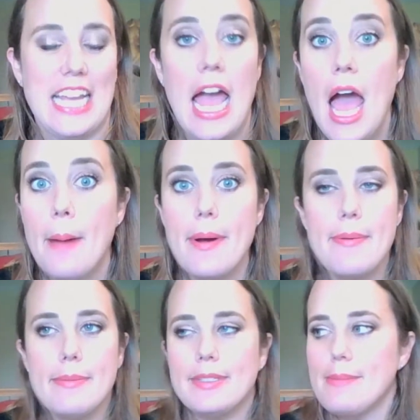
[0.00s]
But people seem
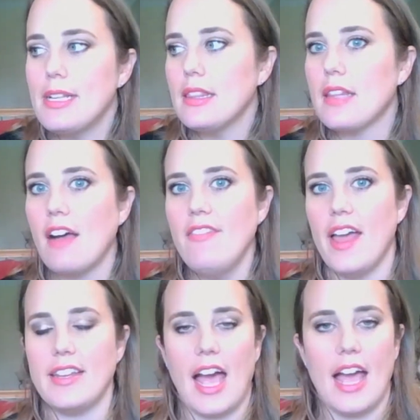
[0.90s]
to love it. I
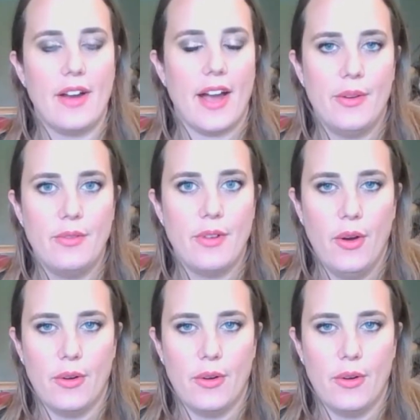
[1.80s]
don't I don't know.